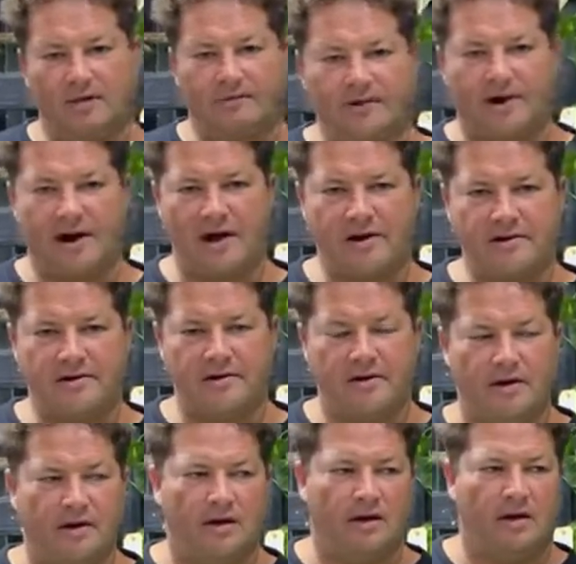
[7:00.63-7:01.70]
of crown,
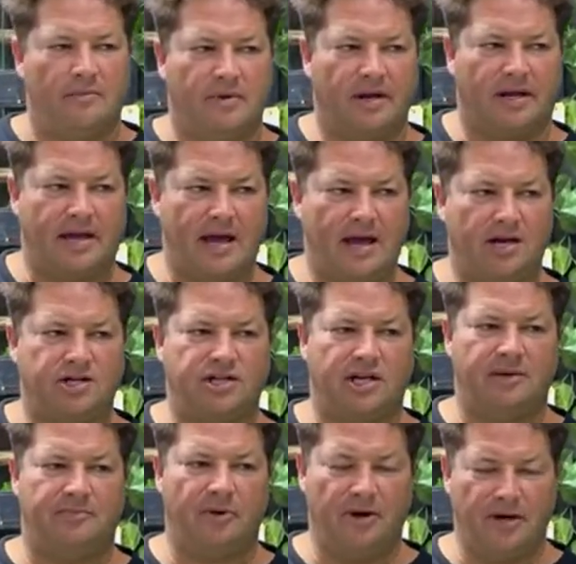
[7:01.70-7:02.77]
a bit of cash that he
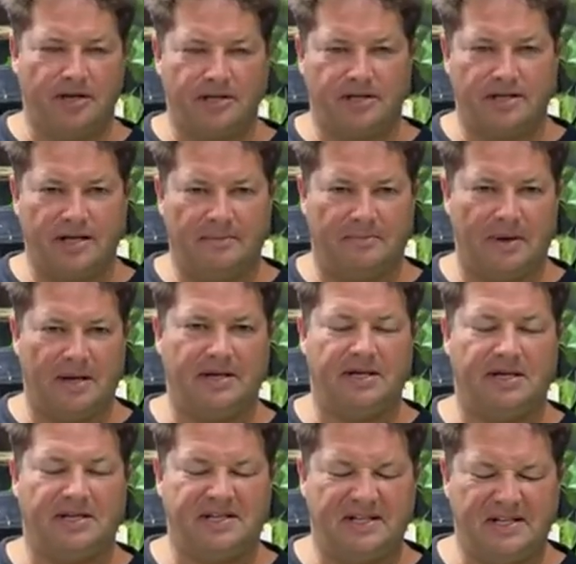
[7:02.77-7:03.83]
put into there, but
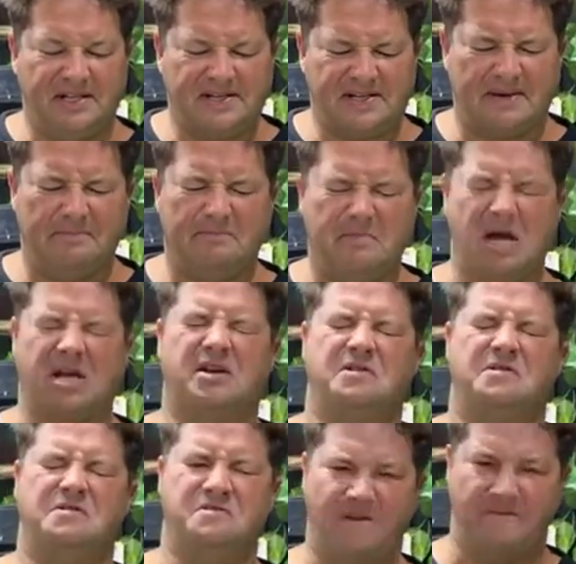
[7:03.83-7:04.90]
it is
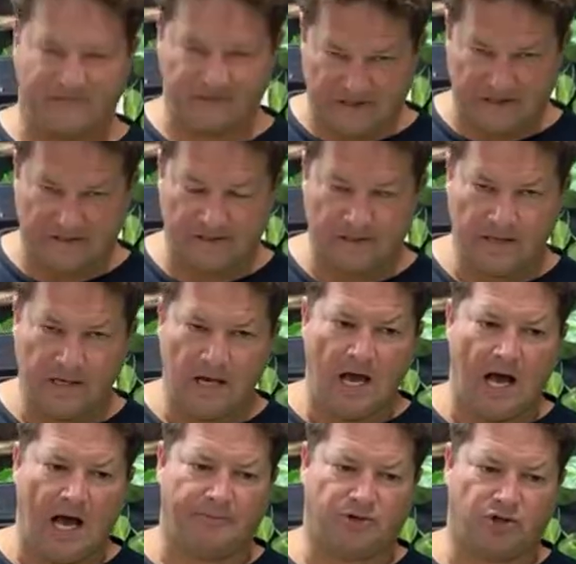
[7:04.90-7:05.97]
magnificent.
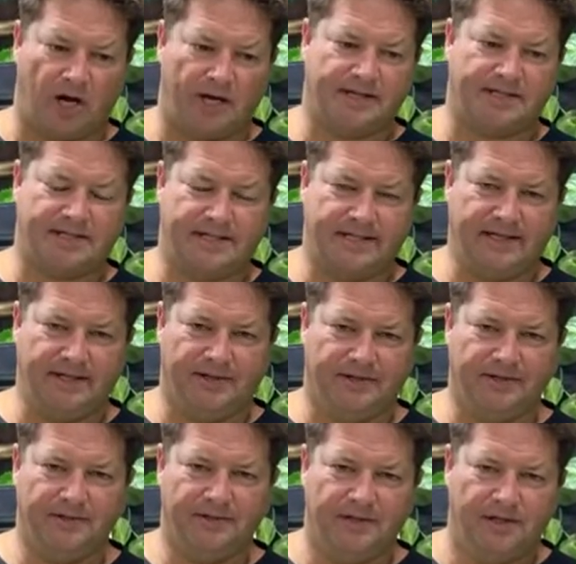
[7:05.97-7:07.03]
I'm trying to
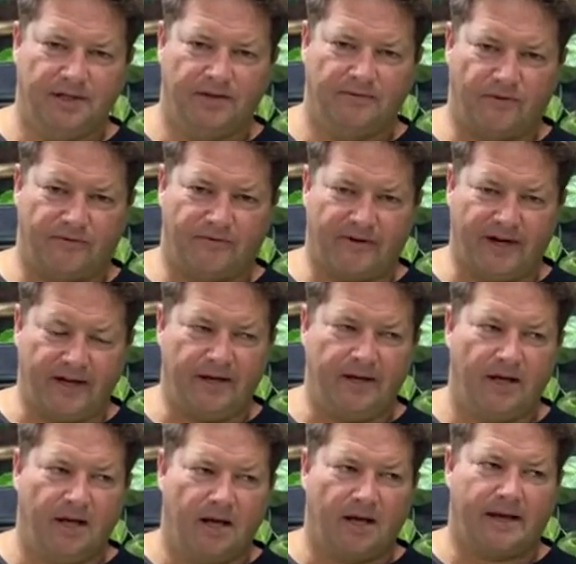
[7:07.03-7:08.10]
steal for free.
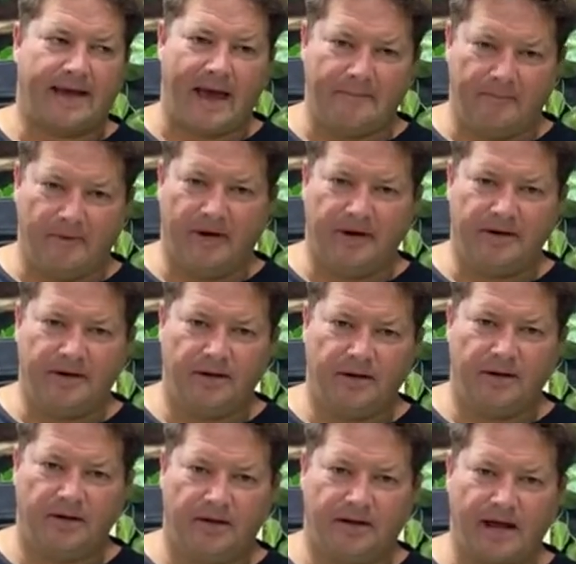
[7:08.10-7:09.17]
Cameron,
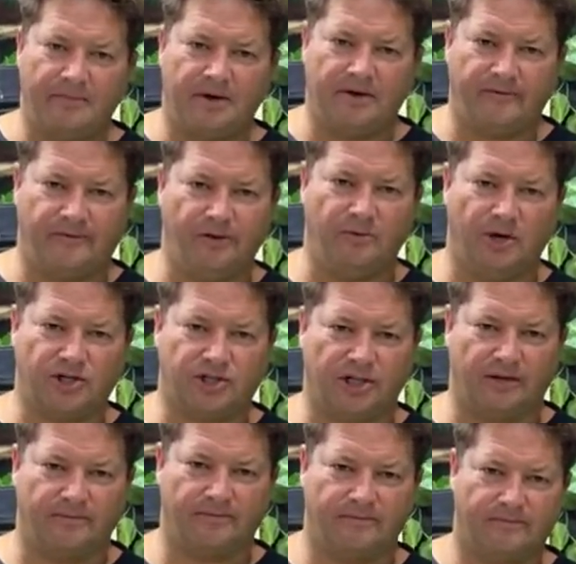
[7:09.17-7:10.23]
if you're
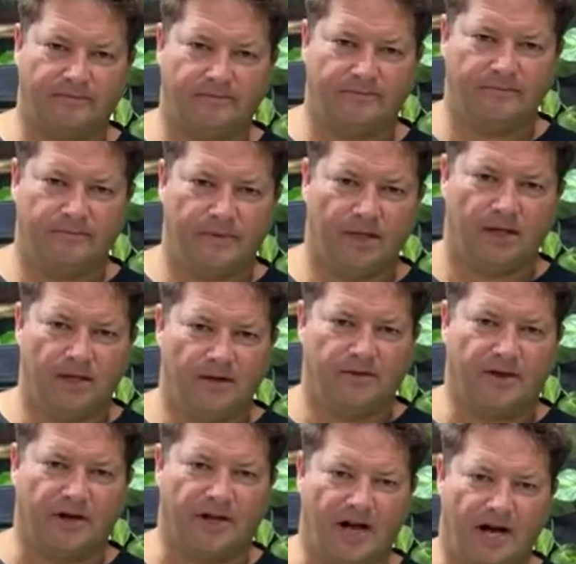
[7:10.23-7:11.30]
watching,
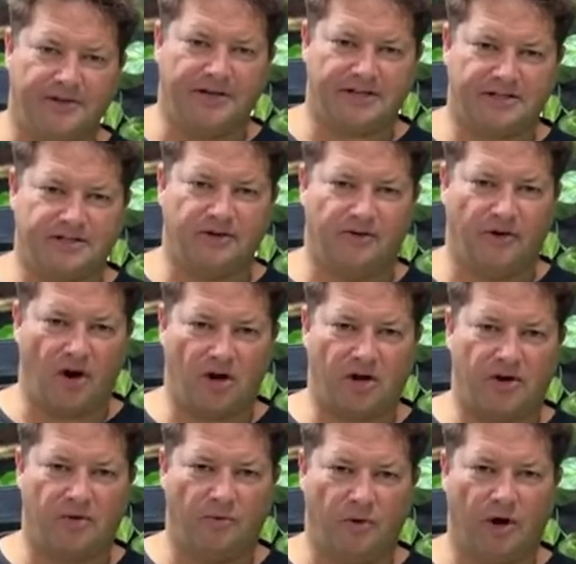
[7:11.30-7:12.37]
the guy who does the
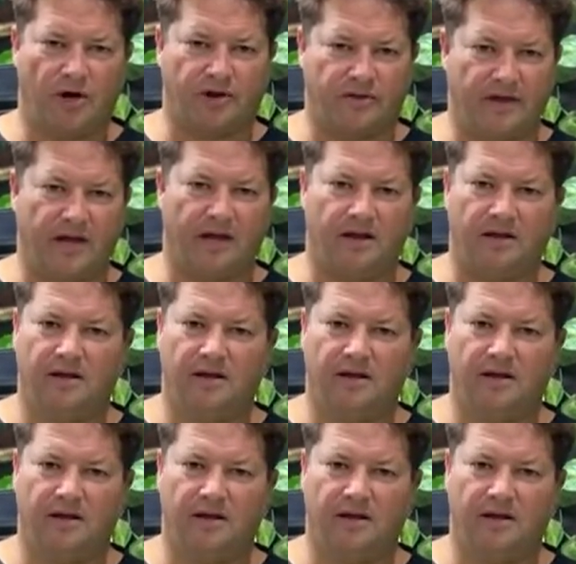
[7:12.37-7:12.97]
rock work there,